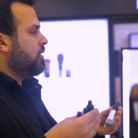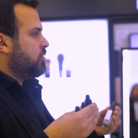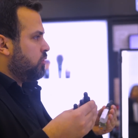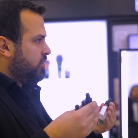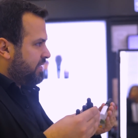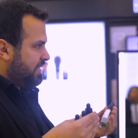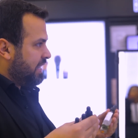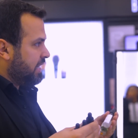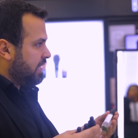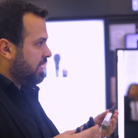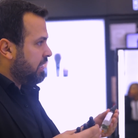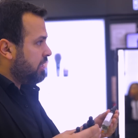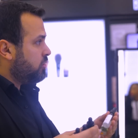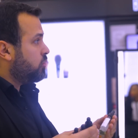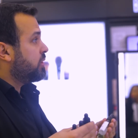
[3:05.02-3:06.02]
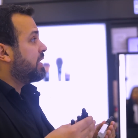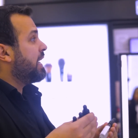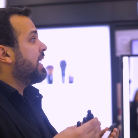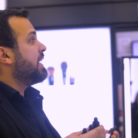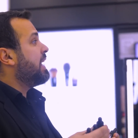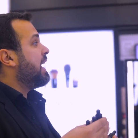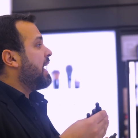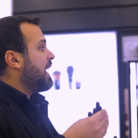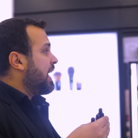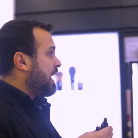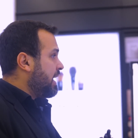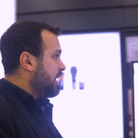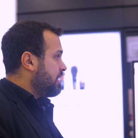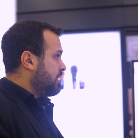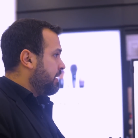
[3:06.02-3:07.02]
your skin need, you can
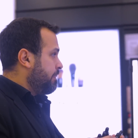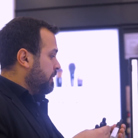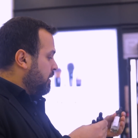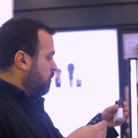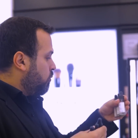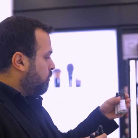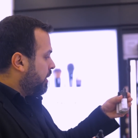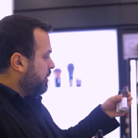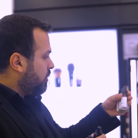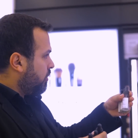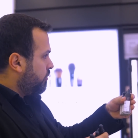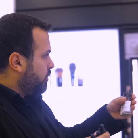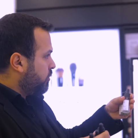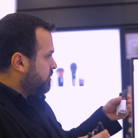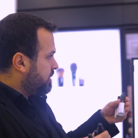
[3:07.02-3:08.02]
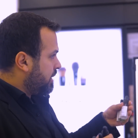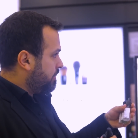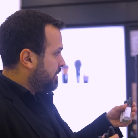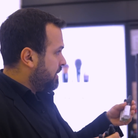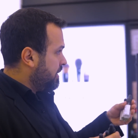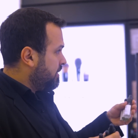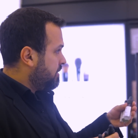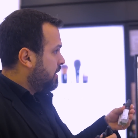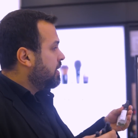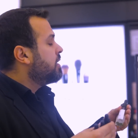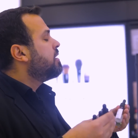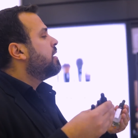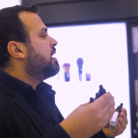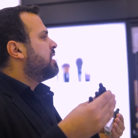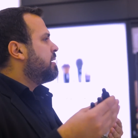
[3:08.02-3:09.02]
add one of those remedies.
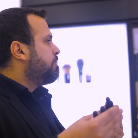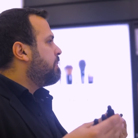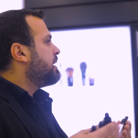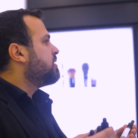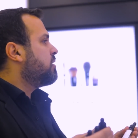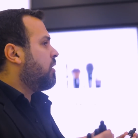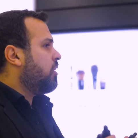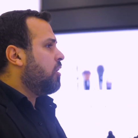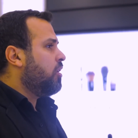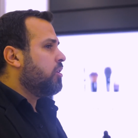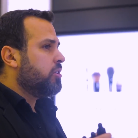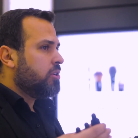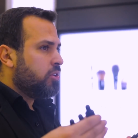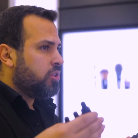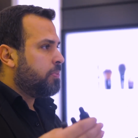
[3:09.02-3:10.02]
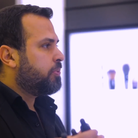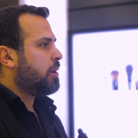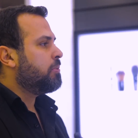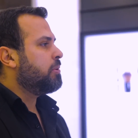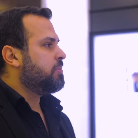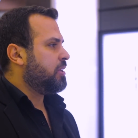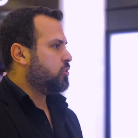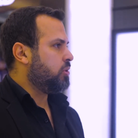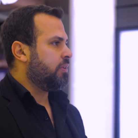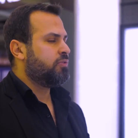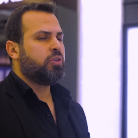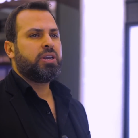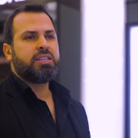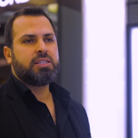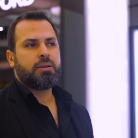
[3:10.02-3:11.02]
It depends on the problem that you have.
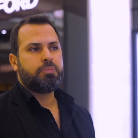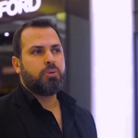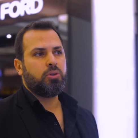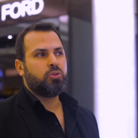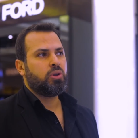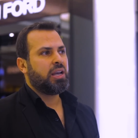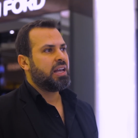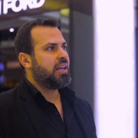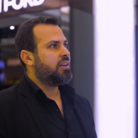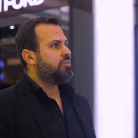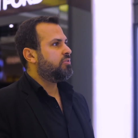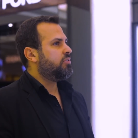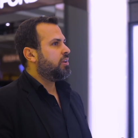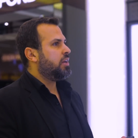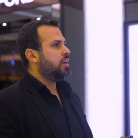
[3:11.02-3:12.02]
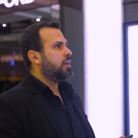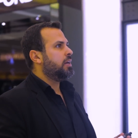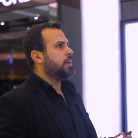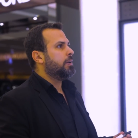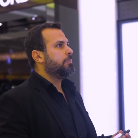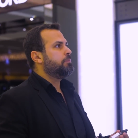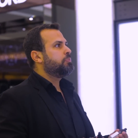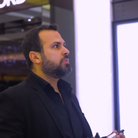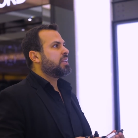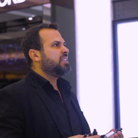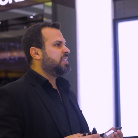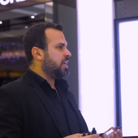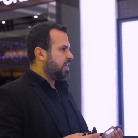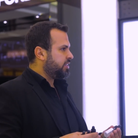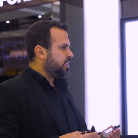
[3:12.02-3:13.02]
For example, you have
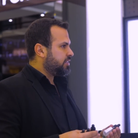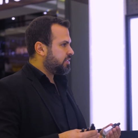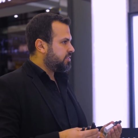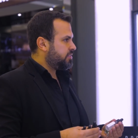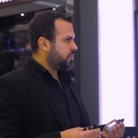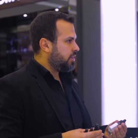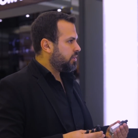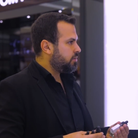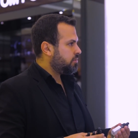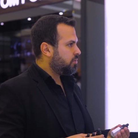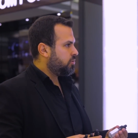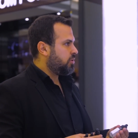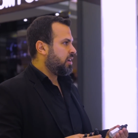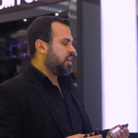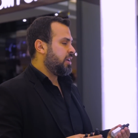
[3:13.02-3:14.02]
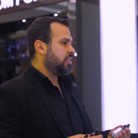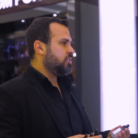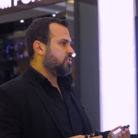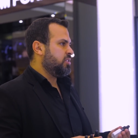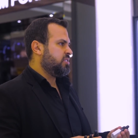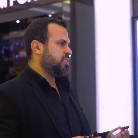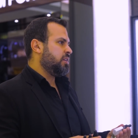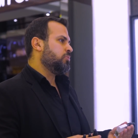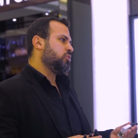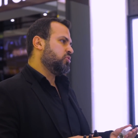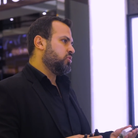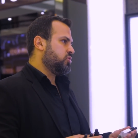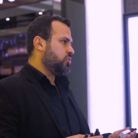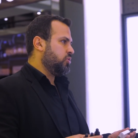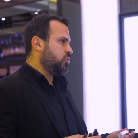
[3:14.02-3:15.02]
dehydrated skin, you add the skin
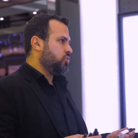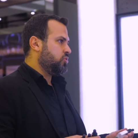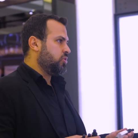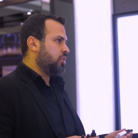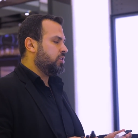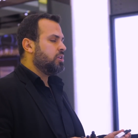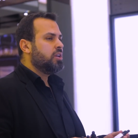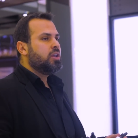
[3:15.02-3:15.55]
moisture solution.